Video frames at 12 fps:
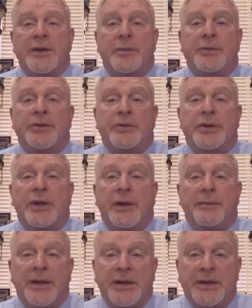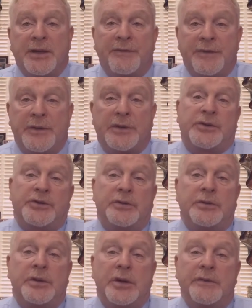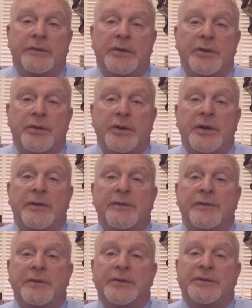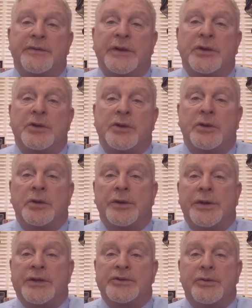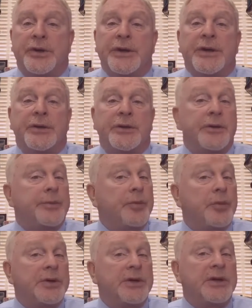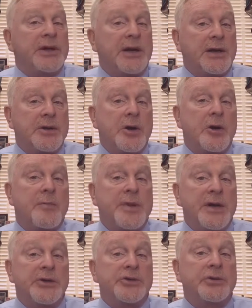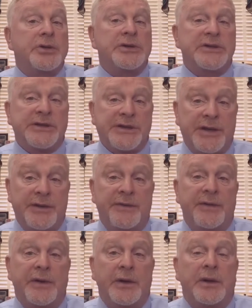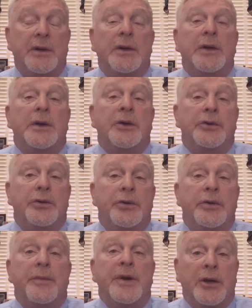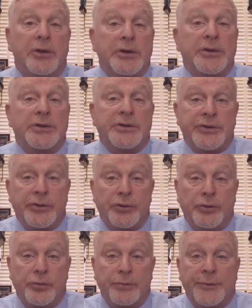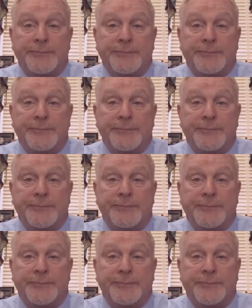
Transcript: to adopt my definition of under the influence of alcohol, and that's drinking to the point that the alcohol makes you unsafe due to the amount consumed.